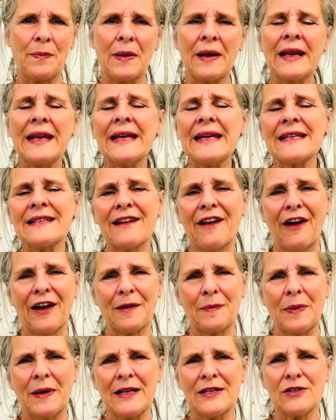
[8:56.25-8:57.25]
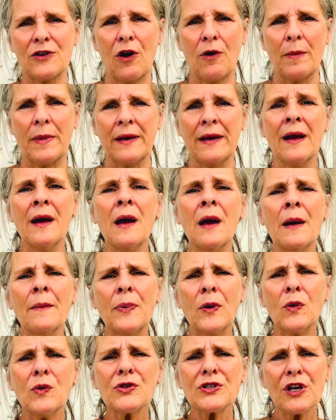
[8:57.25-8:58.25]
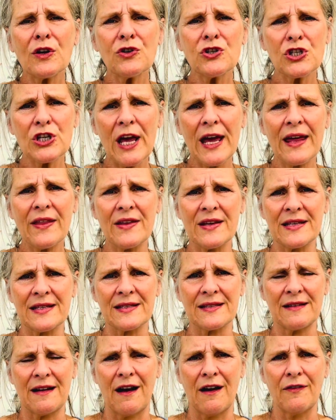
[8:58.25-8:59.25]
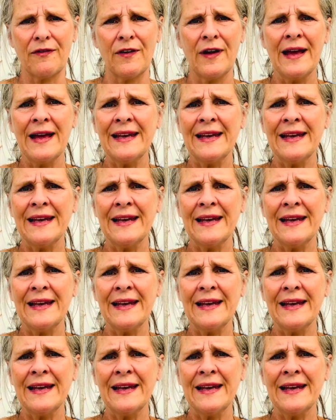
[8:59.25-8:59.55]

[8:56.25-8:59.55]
Please like, please comment, but also share this stuff.